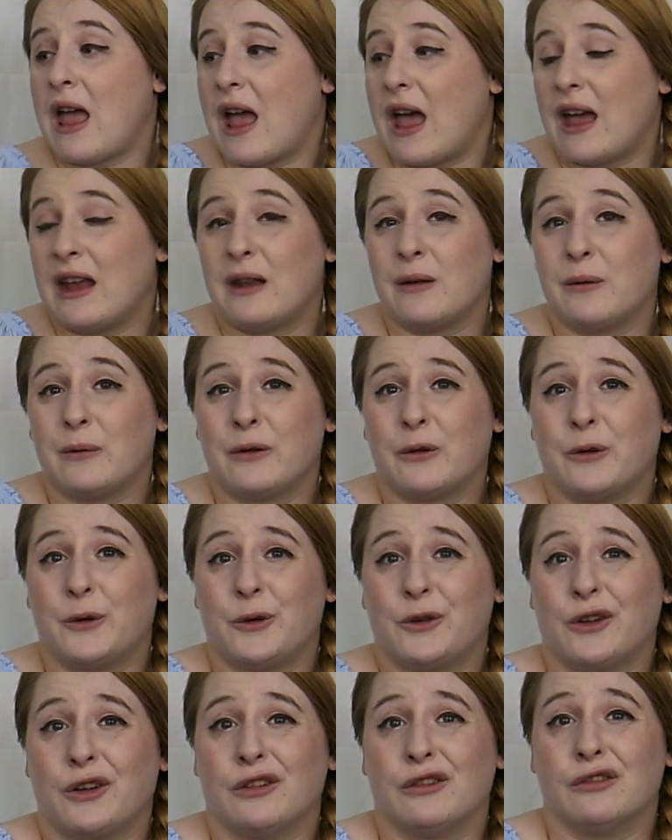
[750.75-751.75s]
And it was
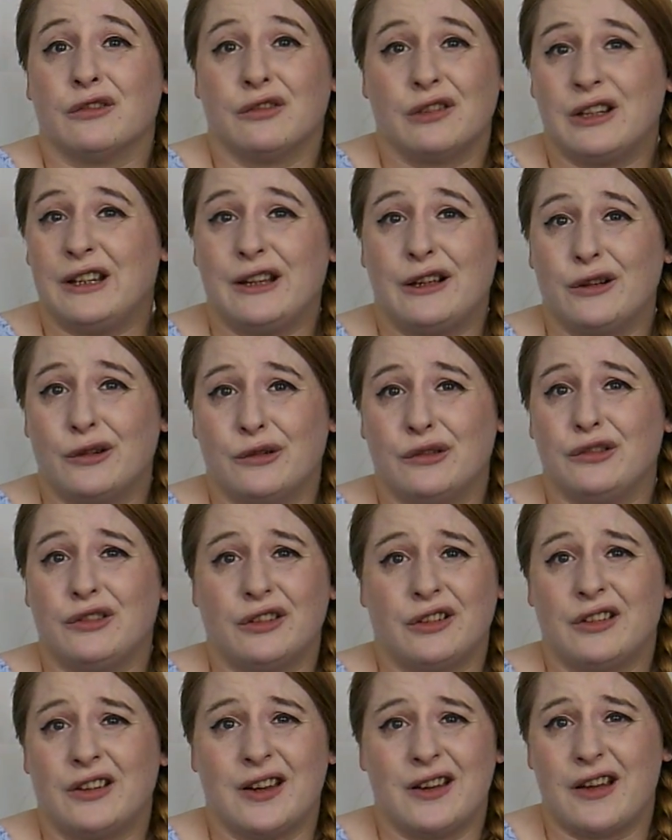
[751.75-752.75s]
also really cool
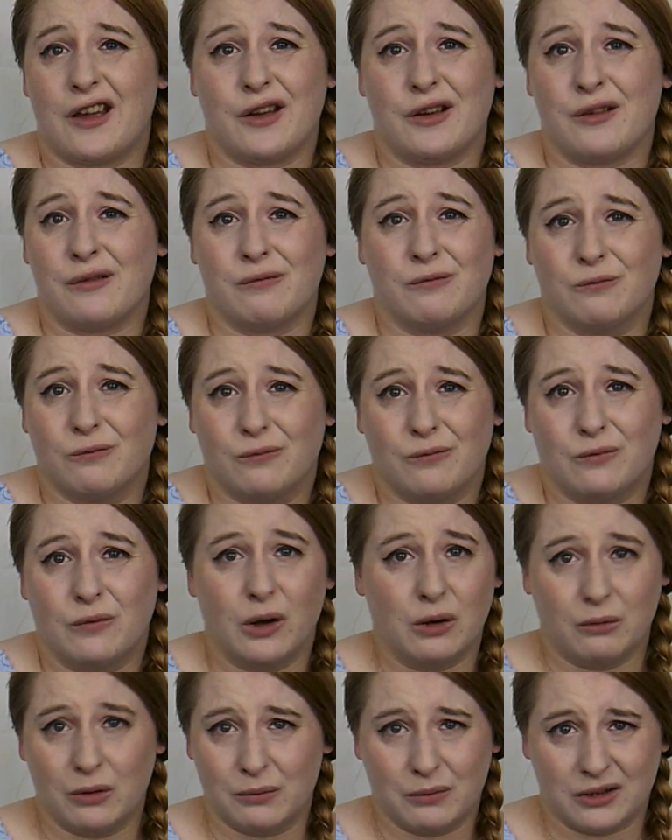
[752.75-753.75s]
just to know
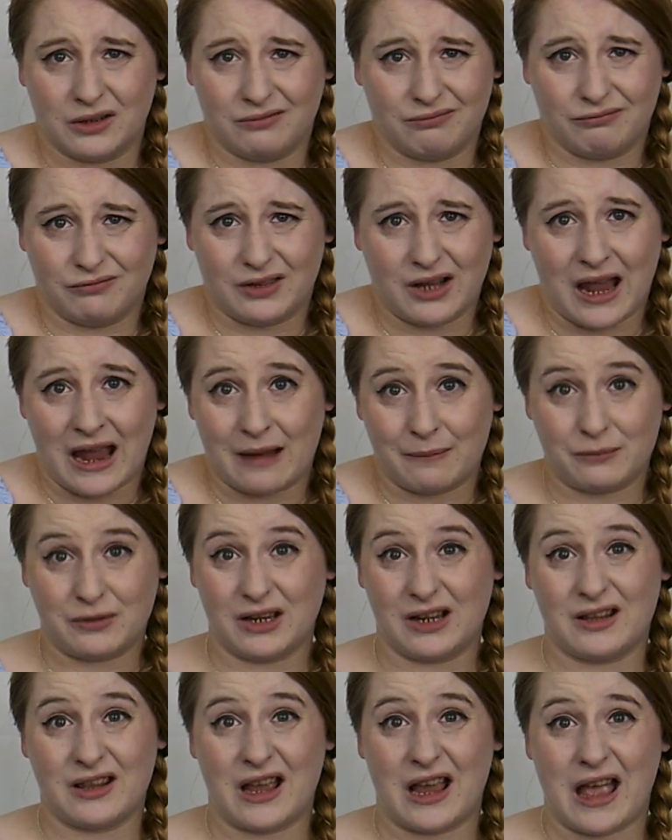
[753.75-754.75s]
what women
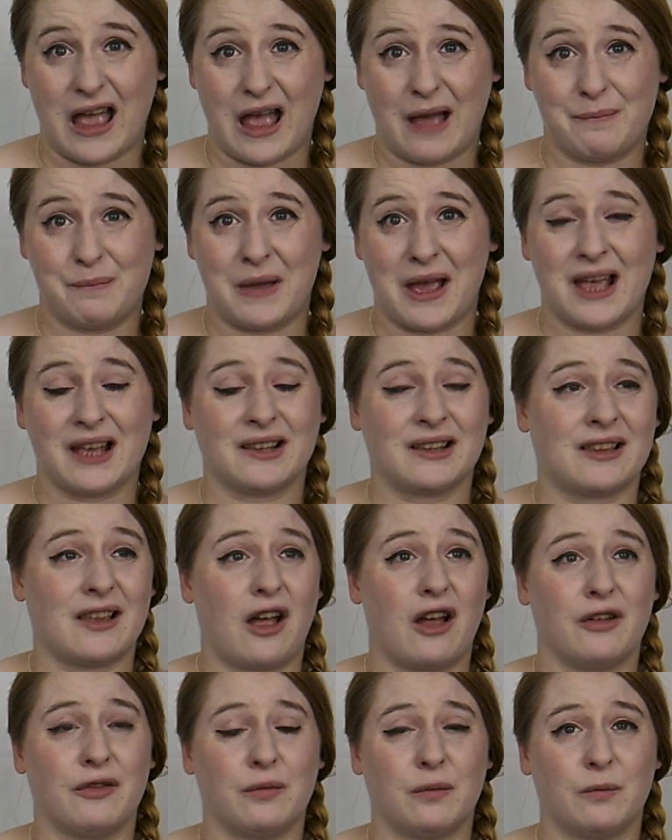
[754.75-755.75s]
kept in their handbags.
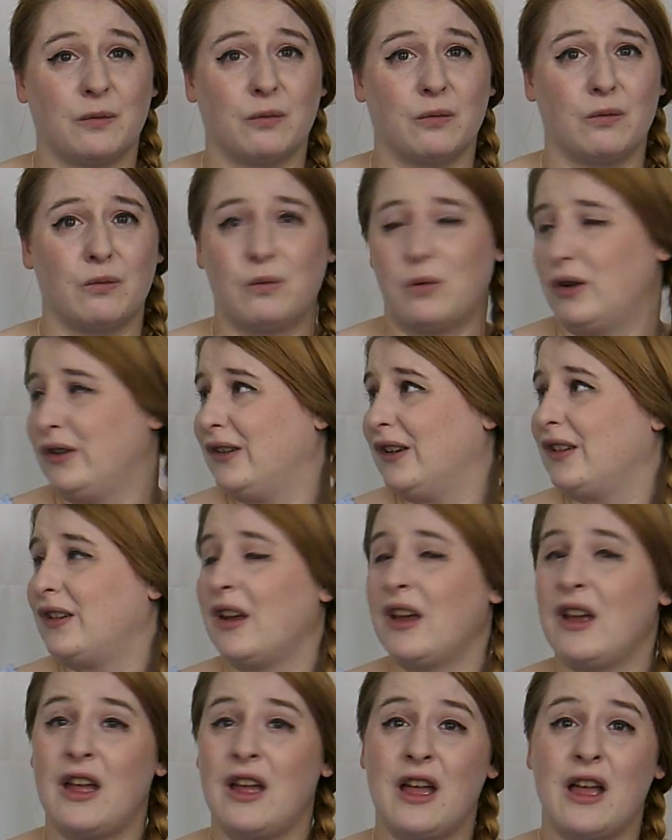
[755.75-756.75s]
I've wondered
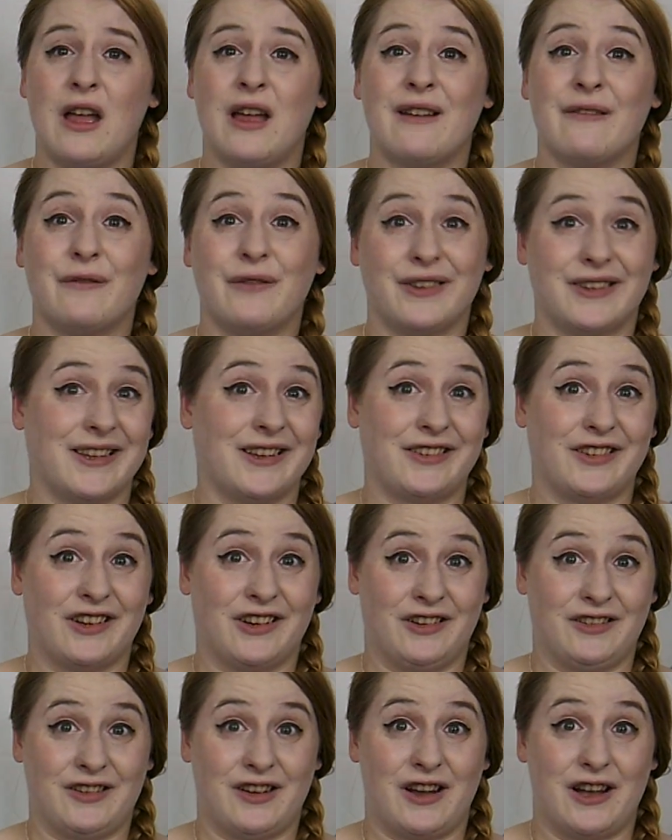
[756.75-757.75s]
for such a
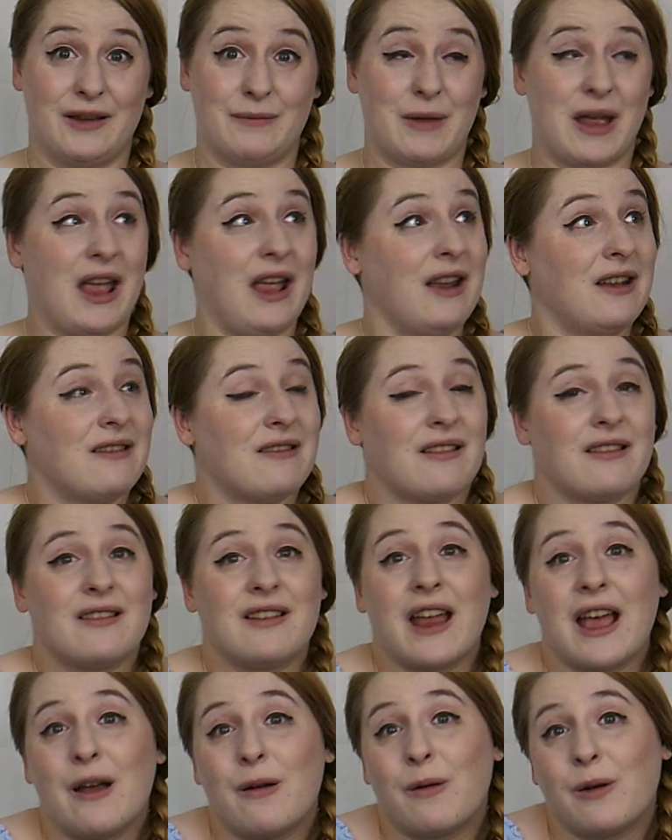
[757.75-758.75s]
long time, and
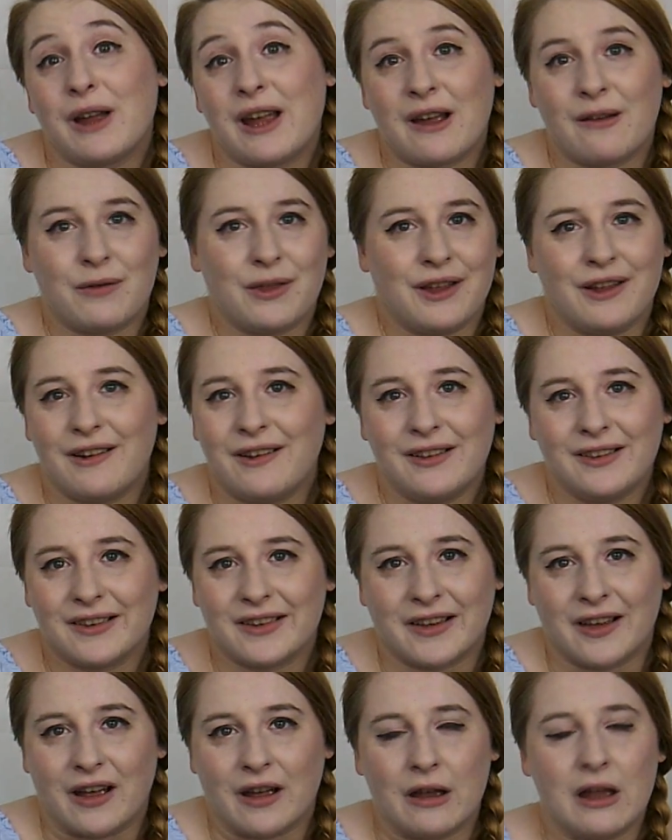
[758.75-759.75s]
now I have the
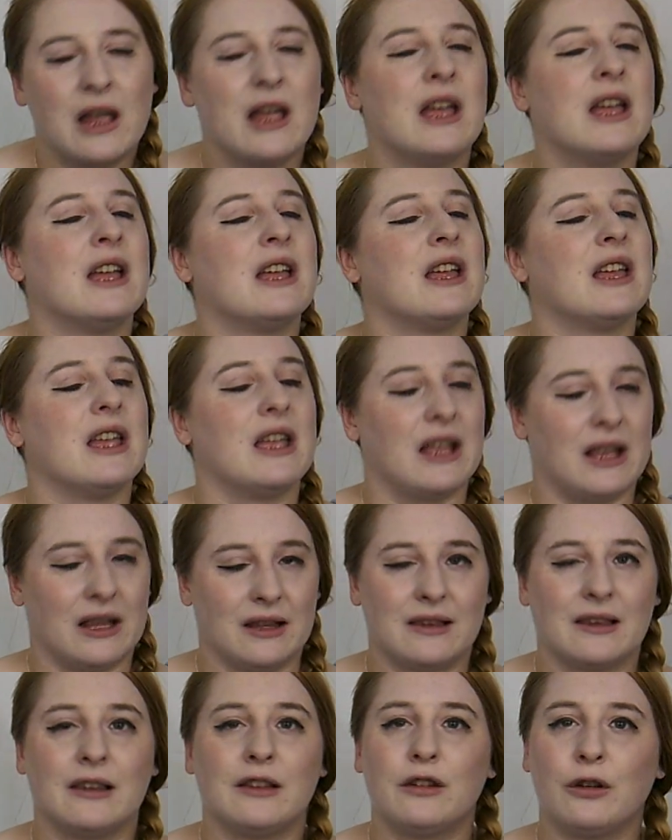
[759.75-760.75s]
answer.
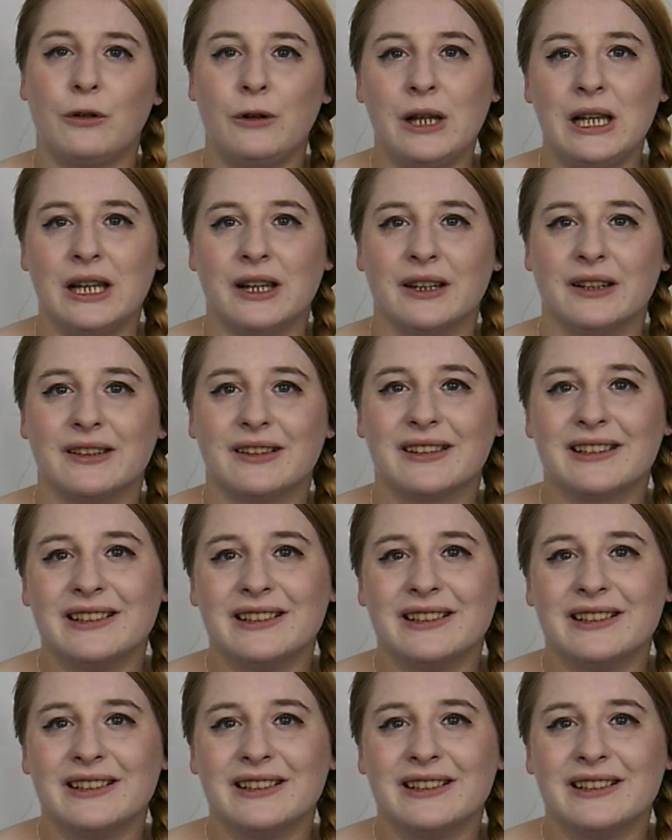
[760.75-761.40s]
It's a toilet.